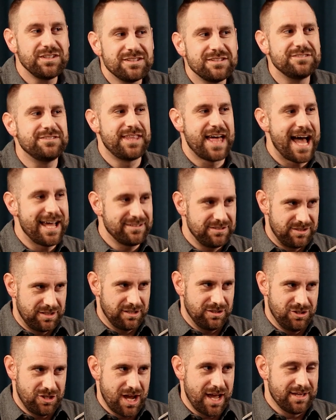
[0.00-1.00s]
does that
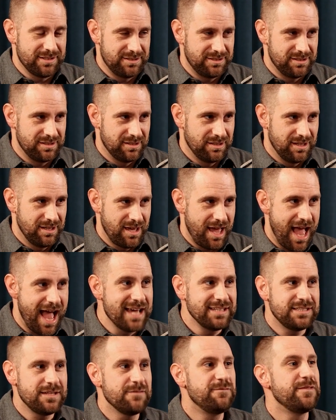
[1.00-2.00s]
suggest?
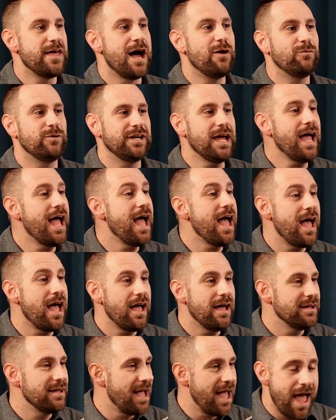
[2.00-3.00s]
As if that would
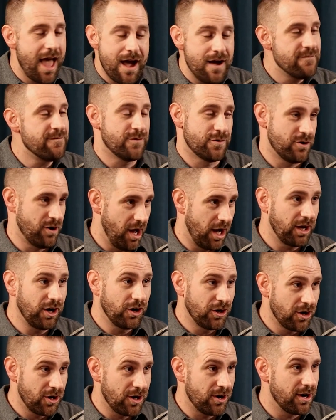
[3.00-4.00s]
ever
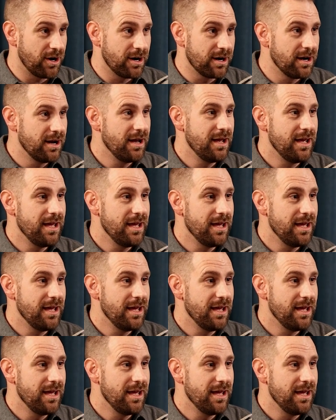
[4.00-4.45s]
occur